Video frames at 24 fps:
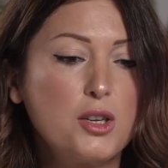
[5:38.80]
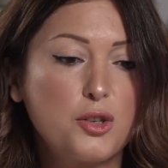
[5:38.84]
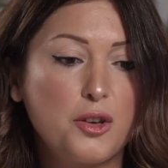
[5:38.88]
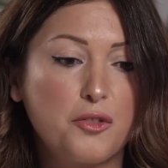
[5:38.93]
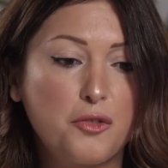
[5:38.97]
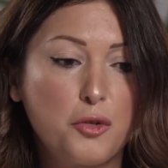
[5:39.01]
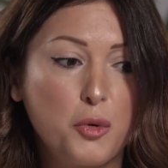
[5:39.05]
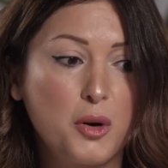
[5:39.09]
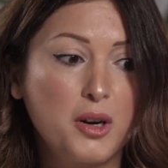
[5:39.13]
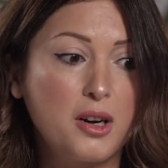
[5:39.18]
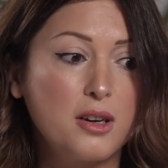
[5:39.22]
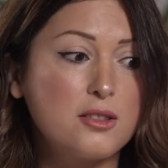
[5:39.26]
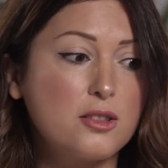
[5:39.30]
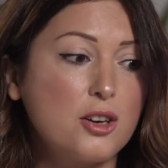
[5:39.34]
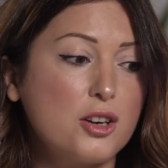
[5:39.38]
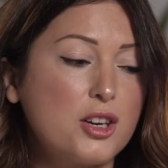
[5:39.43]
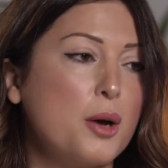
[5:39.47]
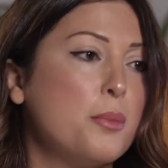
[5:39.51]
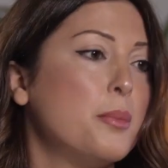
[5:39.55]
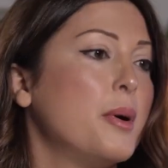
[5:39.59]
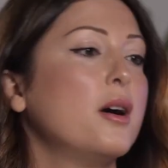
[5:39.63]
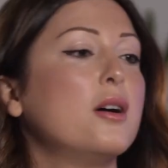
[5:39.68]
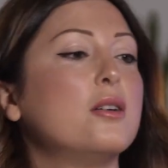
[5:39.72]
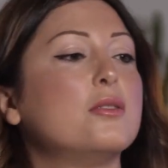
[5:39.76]
So if you want to
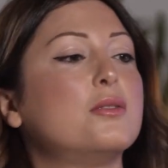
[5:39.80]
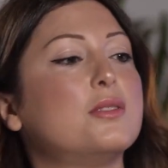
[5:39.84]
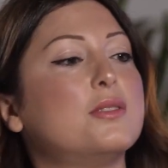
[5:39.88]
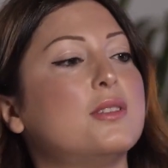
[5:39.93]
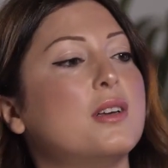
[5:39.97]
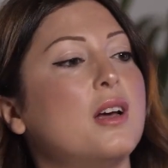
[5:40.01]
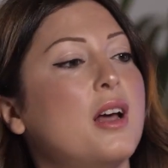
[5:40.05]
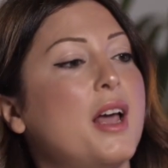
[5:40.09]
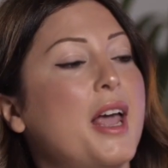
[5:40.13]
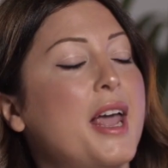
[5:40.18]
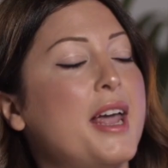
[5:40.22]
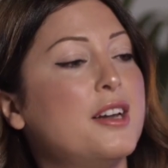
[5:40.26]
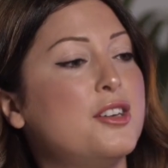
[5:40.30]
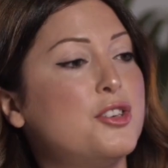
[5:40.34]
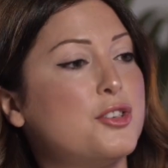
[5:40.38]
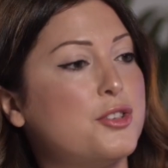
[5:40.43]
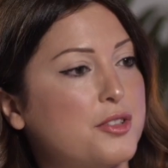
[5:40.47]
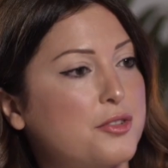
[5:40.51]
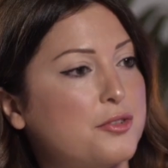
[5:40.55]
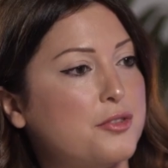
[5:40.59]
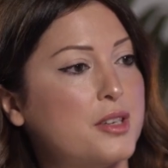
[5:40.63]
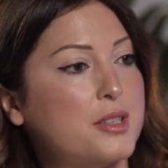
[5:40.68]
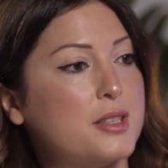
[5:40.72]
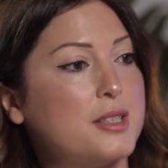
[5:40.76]
talk about age
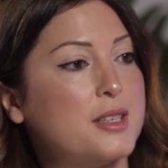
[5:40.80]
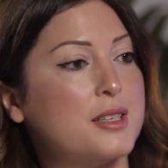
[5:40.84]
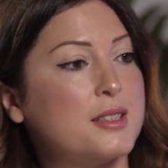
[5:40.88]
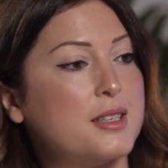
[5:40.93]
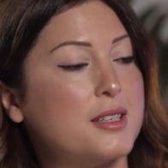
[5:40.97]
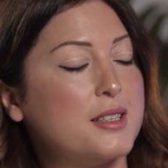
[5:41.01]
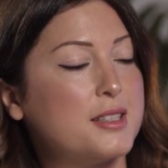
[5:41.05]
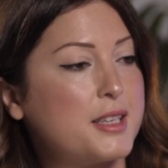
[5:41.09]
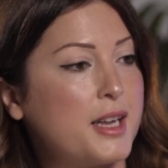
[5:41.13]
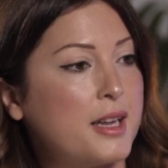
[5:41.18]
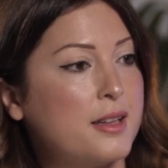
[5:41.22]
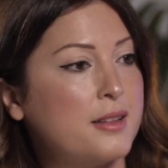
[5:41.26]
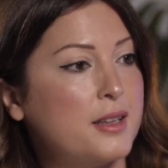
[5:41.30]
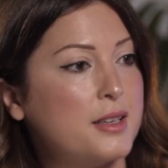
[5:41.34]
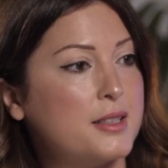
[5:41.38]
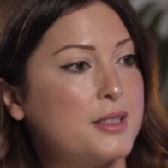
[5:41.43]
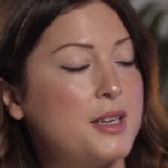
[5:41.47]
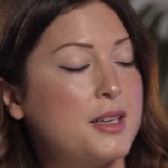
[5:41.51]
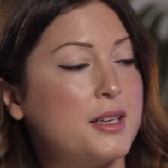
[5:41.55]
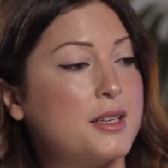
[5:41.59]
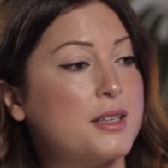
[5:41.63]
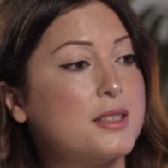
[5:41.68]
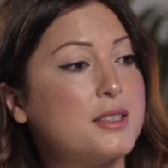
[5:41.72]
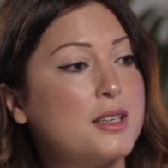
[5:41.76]
differences in skin
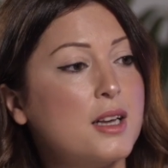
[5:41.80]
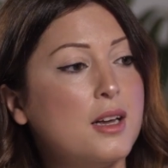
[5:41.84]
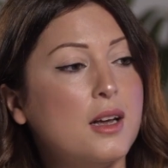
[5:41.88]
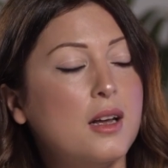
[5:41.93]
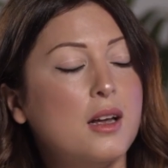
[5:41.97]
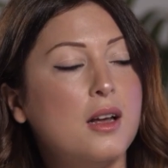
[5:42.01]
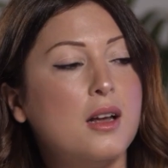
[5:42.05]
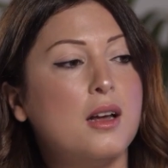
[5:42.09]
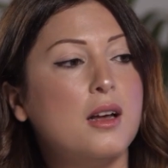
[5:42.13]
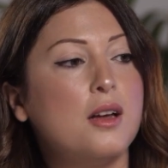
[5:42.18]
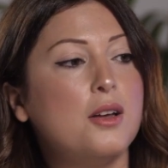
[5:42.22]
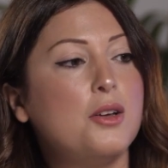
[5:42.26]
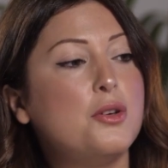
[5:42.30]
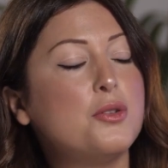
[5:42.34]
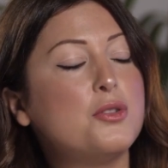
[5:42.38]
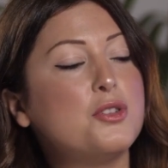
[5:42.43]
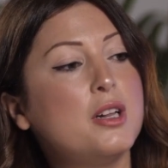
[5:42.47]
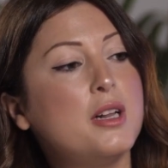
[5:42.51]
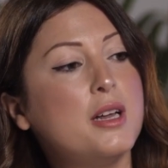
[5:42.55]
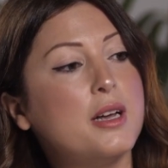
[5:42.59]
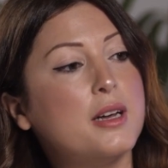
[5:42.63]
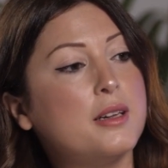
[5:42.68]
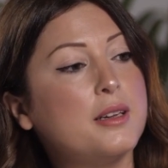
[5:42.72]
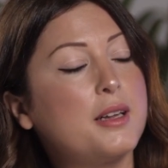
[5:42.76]
disease,
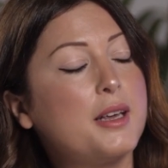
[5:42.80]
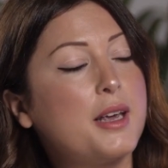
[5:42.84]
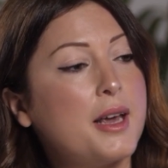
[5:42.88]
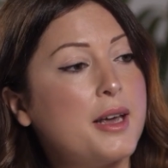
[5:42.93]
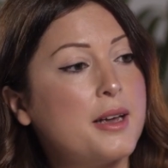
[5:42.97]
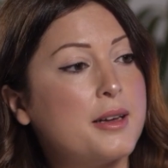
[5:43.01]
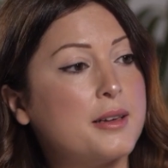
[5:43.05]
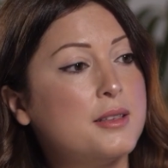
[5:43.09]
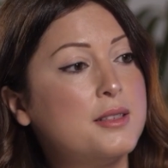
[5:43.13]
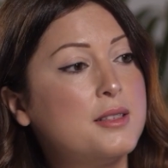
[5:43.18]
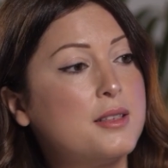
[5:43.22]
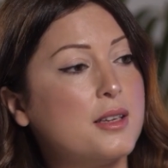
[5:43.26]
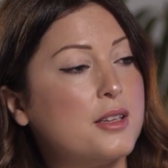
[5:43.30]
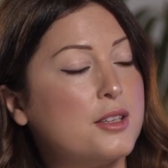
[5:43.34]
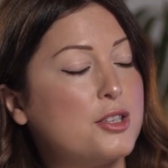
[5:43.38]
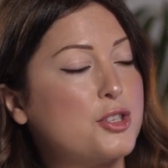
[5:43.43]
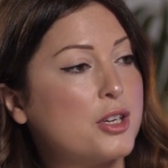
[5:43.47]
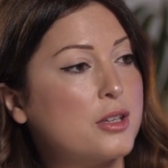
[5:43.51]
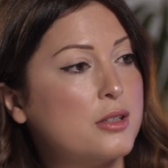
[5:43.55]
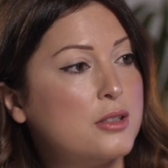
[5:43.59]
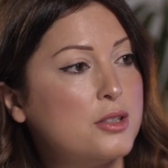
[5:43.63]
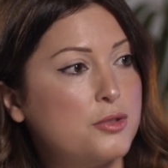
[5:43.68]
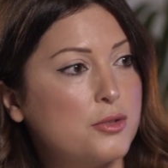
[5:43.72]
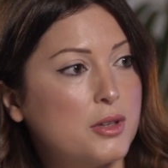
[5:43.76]
usually in kids, in
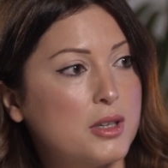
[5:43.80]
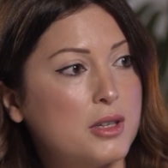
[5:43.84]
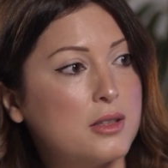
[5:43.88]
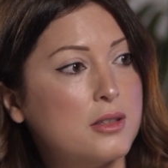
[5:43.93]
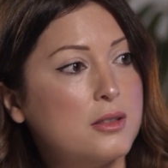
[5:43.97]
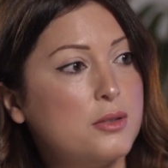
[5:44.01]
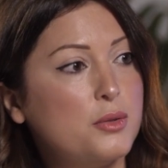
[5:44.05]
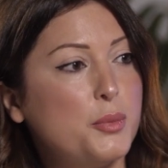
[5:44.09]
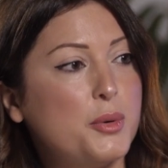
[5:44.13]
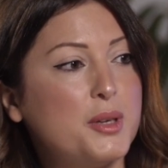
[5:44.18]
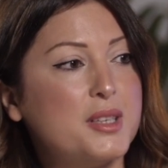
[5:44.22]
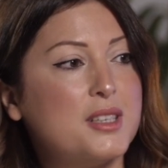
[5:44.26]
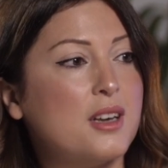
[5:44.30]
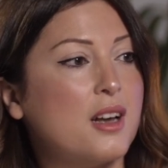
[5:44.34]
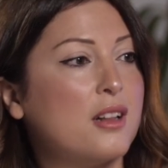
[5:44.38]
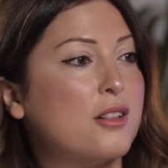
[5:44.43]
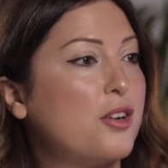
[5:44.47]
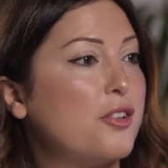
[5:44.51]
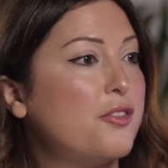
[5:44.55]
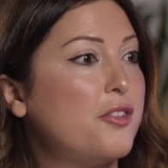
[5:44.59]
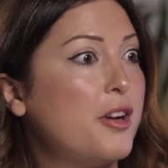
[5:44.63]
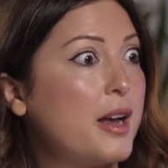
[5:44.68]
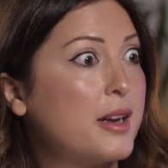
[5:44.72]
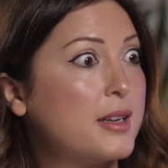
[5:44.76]
children, we see a
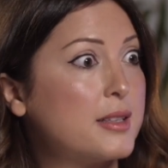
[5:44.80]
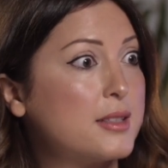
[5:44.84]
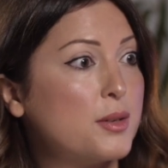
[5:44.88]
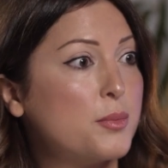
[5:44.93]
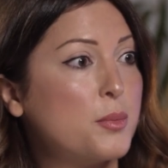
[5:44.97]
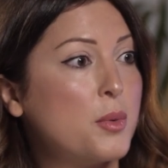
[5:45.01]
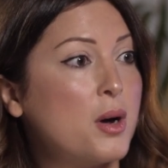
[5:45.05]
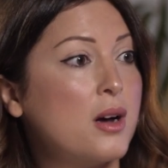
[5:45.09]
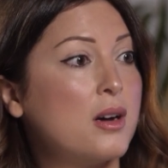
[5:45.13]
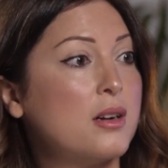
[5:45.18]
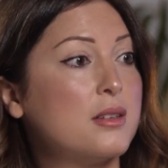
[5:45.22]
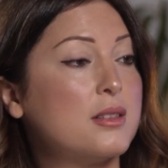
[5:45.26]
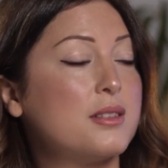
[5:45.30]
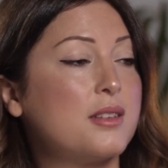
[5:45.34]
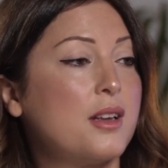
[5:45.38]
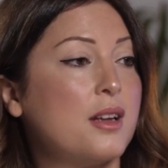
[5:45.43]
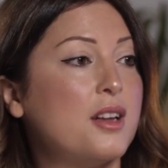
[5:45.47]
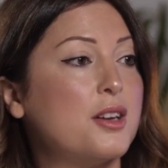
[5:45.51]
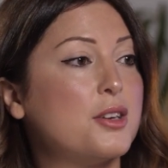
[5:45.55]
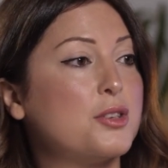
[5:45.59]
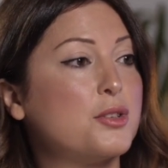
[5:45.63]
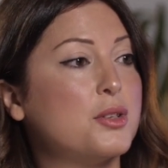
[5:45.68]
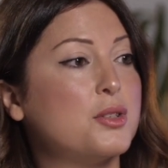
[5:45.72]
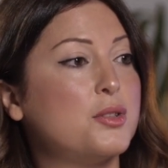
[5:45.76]
lot of eczema,
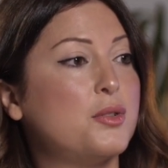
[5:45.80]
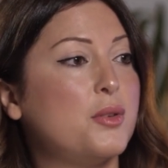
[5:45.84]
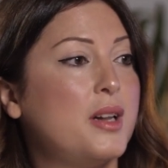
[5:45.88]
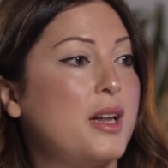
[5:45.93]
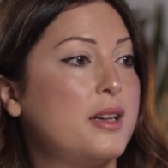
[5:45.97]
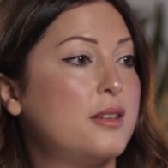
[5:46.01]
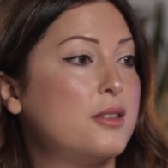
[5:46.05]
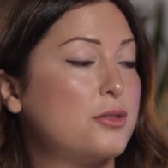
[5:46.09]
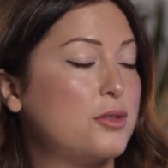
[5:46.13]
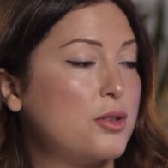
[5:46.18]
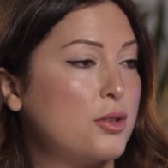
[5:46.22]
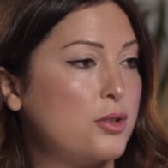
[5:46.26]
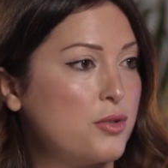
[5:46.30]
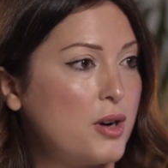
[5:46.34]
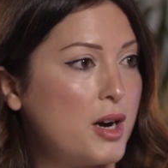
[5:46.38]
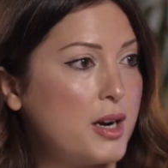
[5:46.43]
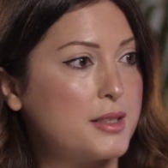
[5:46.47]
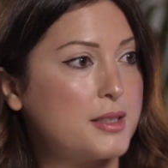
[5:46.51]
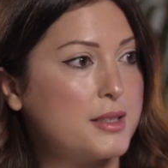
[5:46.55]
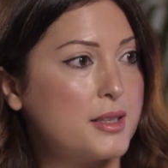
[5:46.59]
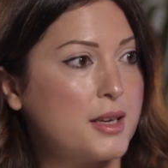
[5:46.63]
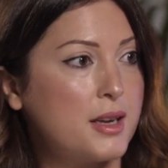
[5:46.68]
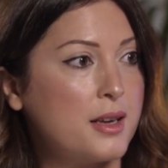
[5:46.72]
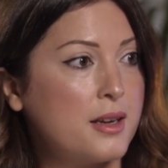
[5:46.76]
skin issues related to
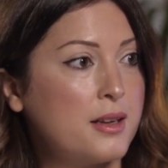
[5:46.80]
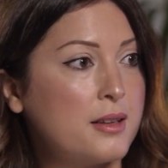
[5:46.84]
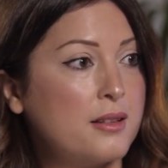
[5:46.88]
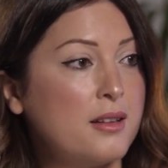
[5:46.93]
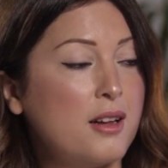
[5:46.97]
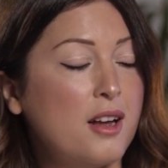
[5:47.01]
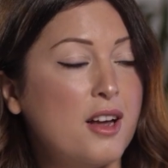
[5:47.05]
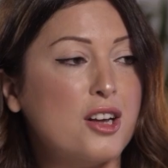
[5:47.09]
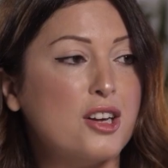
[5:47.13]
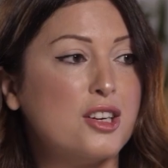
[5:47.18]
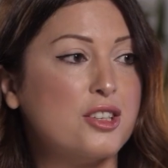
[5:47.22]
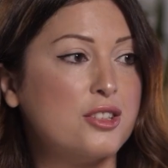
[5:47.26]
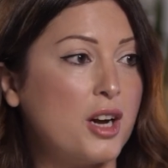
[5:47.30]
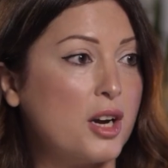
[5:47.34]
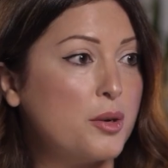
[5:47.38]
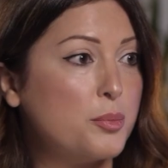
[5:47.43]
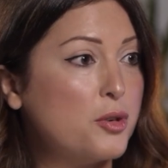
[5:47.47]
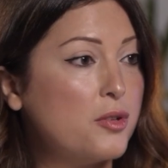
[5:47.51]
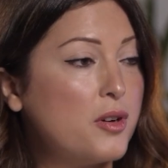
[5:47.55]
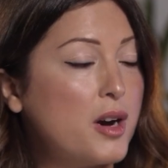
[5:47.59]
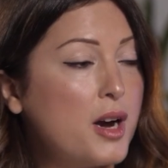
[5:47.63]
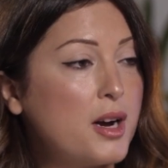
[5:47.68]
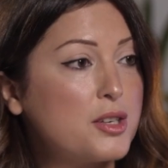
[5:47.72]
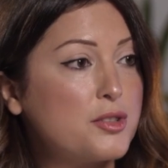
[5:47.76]
dry skin,
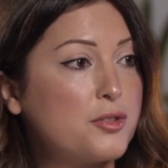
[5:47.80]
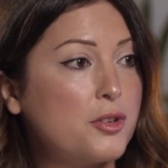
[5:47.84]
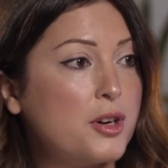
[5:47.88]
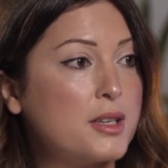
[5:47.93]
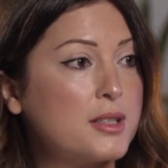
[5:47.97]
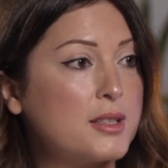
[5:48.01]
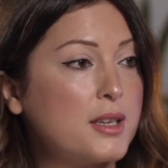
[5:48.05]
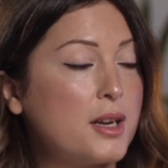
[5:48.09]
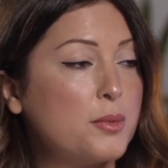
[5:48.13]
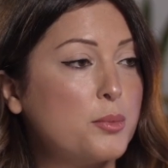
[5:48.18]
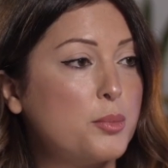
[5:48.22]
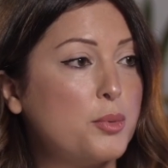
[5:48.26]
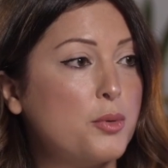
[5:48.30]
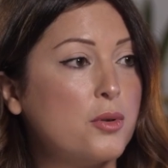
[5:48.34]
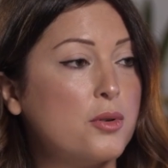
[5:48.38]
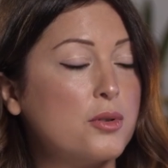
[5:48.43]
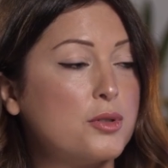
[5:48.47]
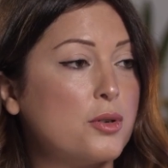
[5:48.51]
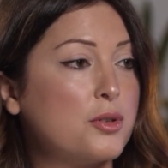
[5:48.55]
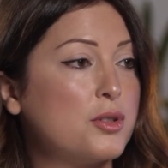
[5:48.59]
diaper rash, for example.